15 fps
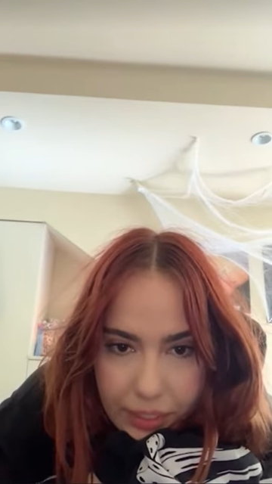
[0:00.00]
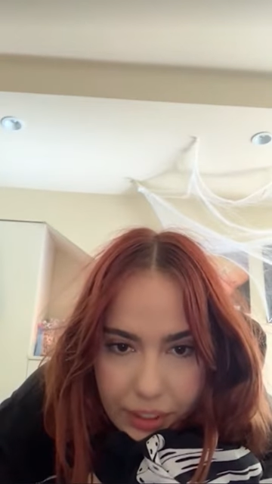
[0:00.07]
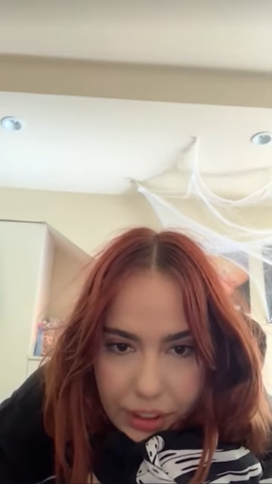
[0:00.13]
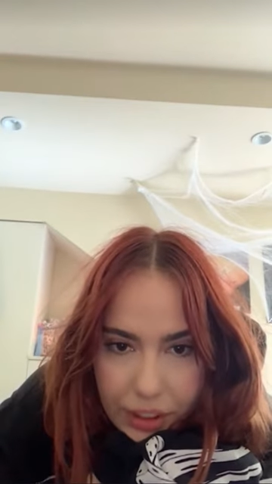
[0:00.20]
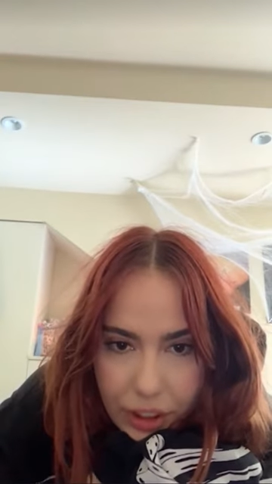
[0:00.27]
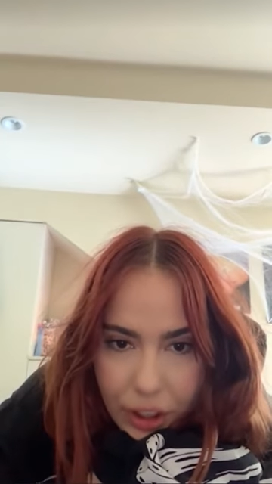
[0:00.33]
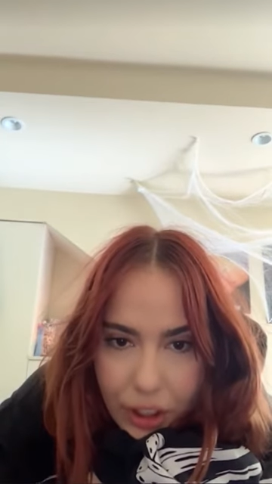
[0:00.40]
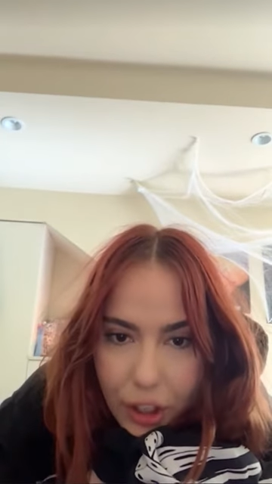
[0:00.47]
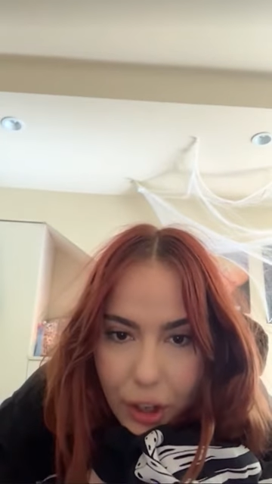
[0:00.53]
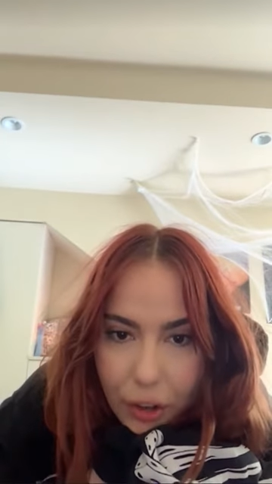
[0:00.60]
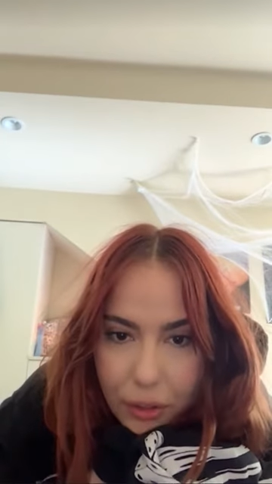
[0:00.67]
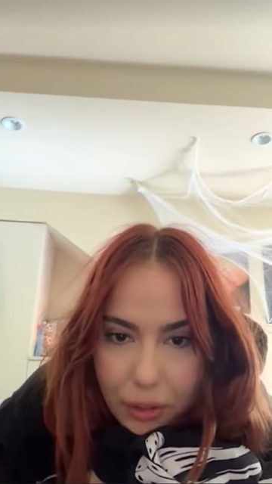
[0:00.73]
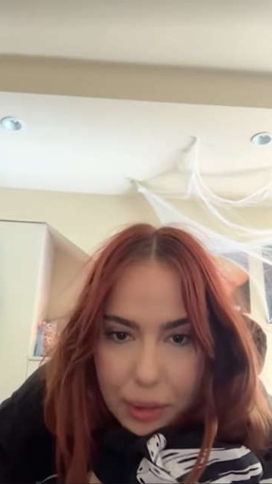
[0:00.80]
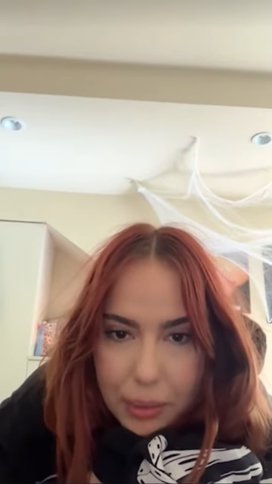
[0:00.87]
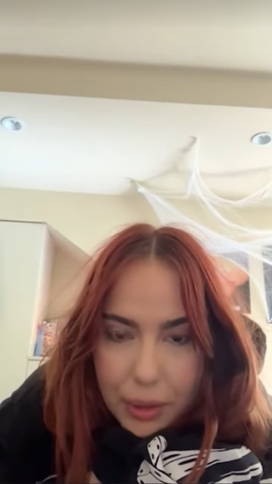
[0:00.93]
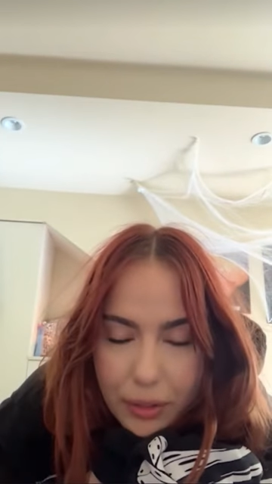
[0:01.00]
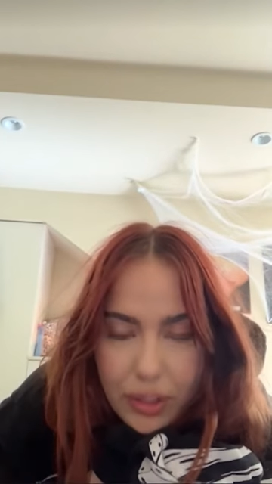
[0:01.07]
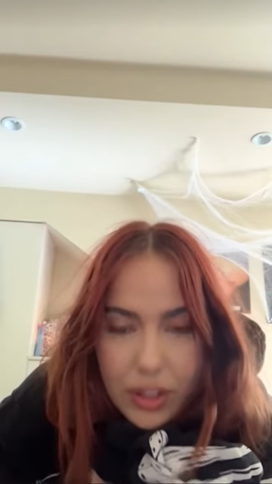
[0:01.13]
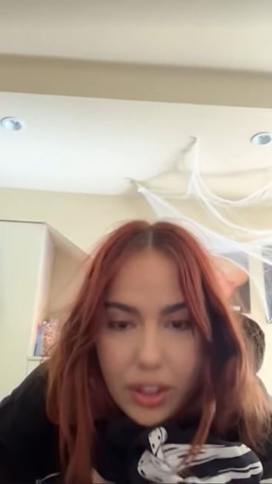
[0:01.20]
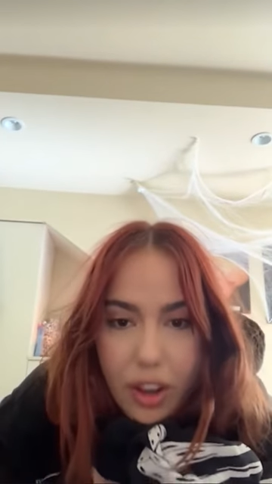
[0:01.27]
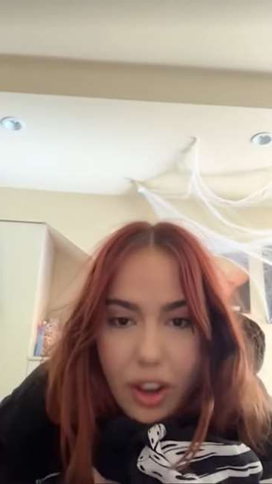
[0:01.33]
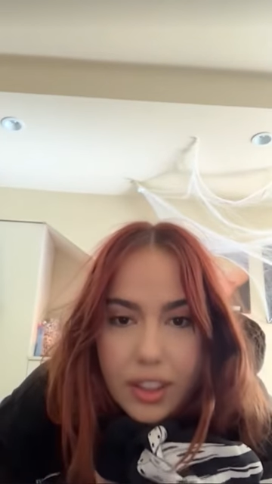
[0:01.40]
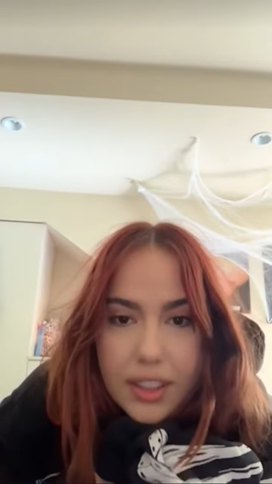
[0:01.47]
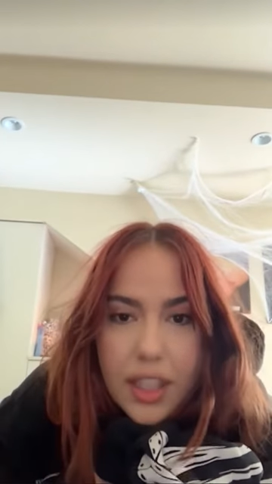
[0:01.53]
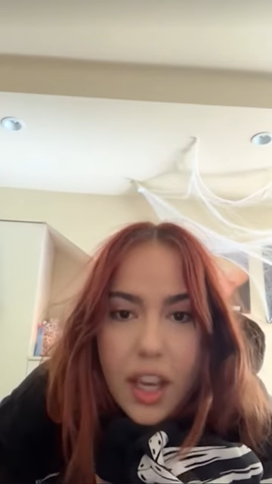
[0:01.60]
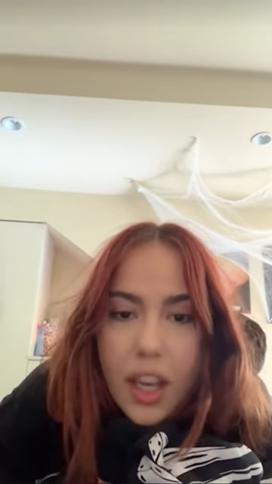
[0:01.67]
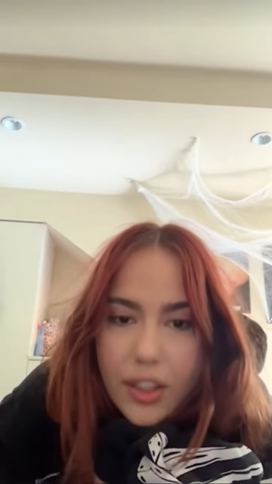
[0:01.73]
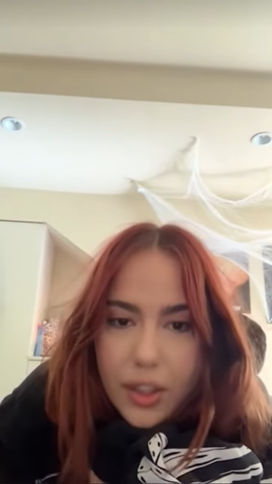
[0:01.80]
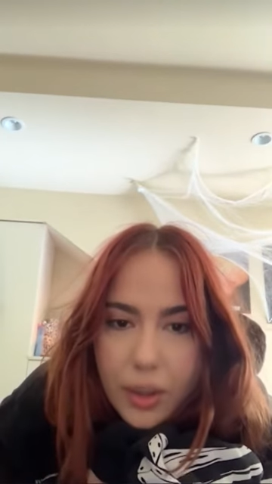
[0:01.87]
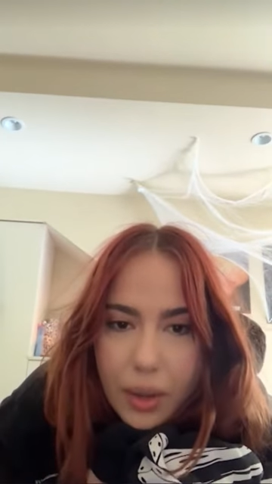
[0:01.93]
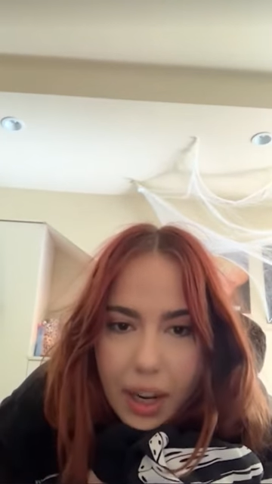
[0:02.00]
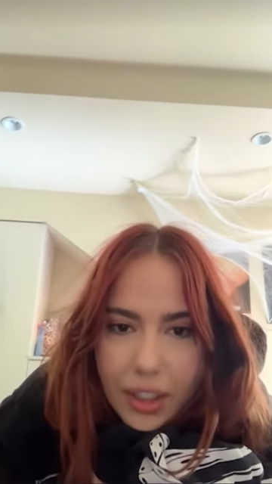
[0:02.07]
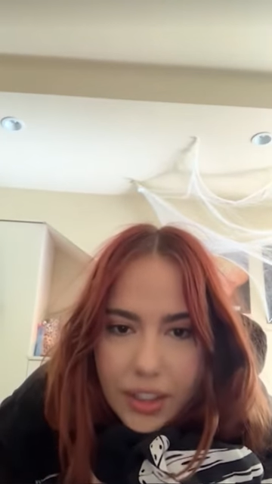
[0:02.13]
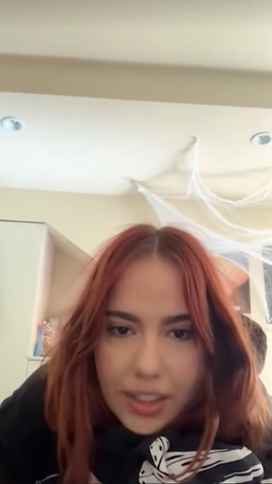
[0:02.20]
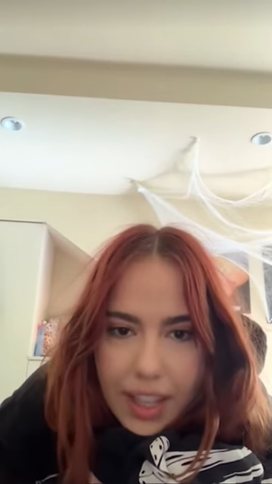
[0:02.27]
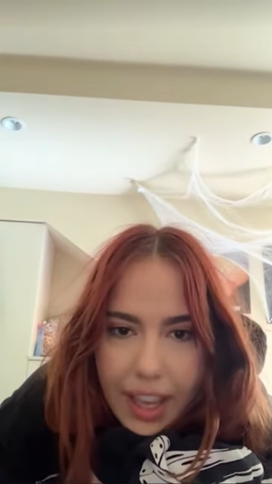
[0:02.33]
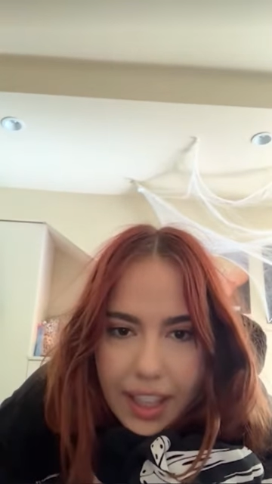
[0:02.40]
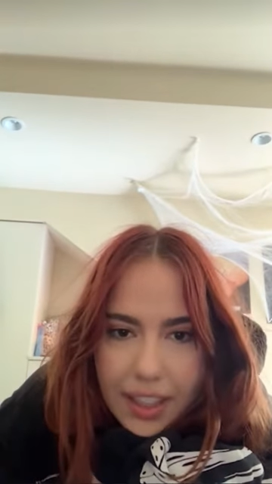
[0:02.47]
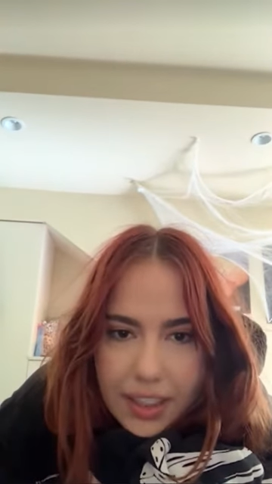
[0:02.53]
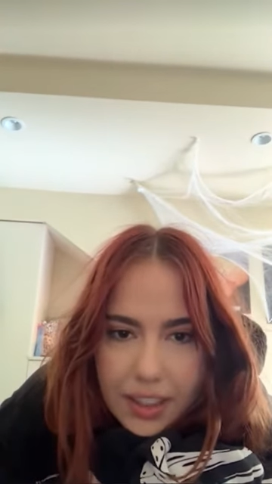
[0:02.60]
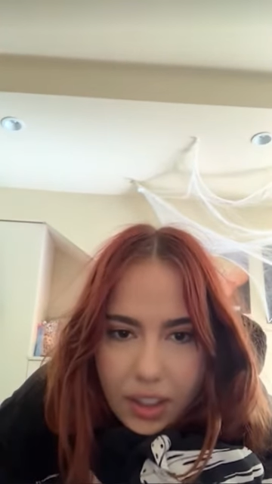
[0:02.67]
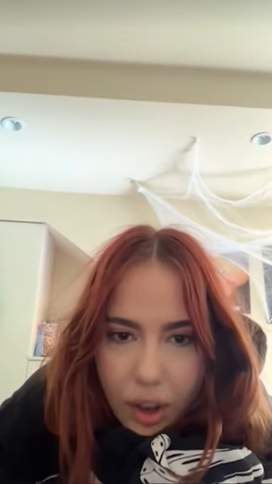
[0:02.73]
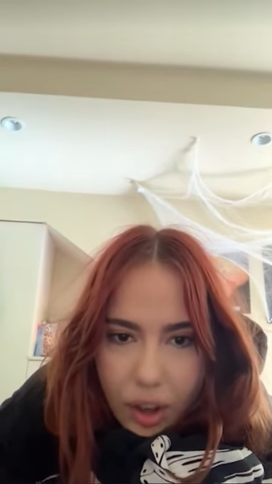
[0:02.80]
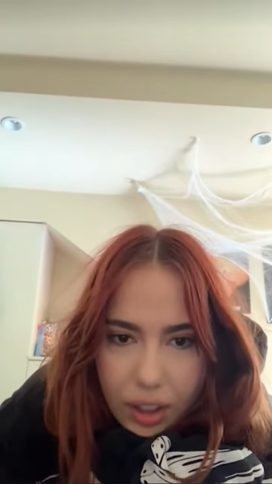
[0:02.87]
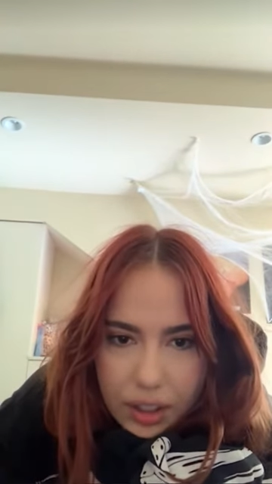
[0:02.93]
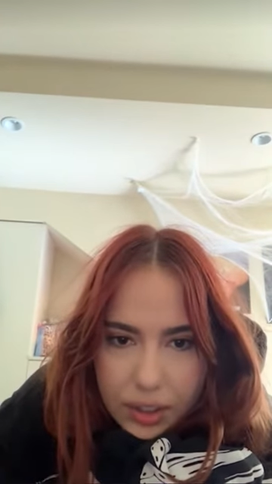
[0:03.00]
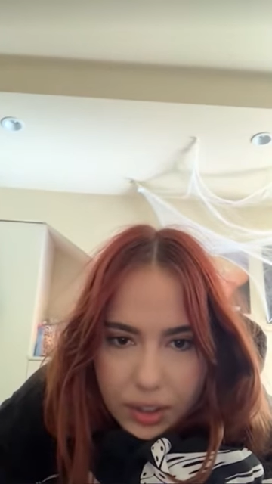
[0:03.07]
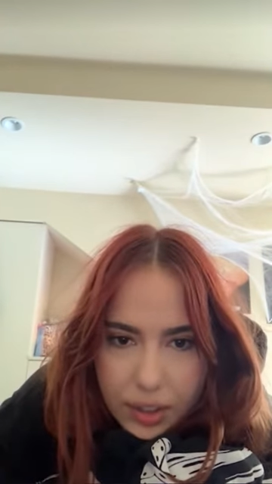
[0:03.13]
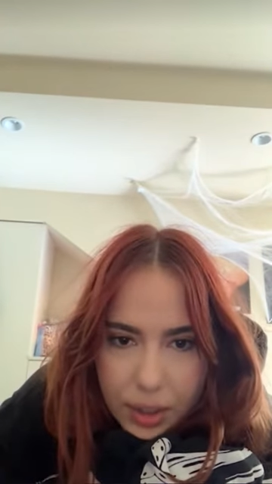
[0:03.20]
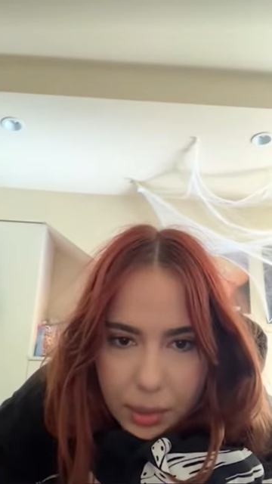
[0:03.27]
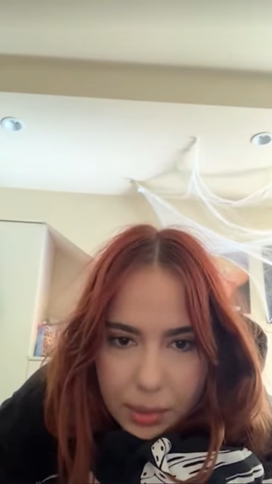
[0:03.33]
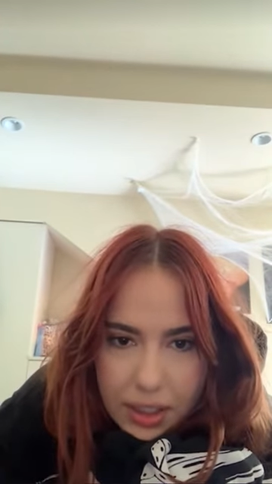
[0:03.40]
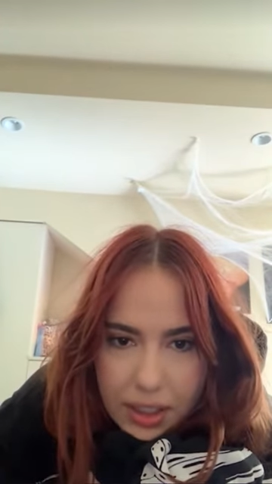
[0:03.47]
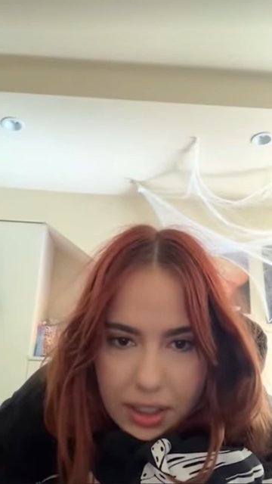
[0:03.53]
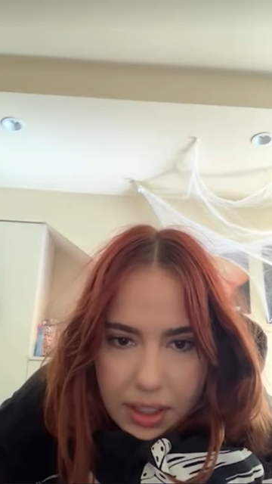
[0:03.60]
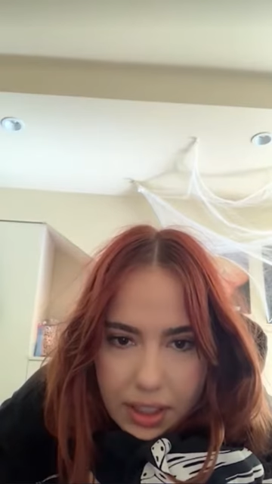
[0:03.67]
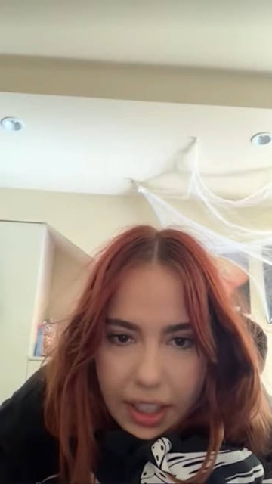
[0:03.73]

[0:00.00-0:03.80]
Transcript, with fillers: Start a GoFundMe for socks. Dude, I just hate socks for some reason.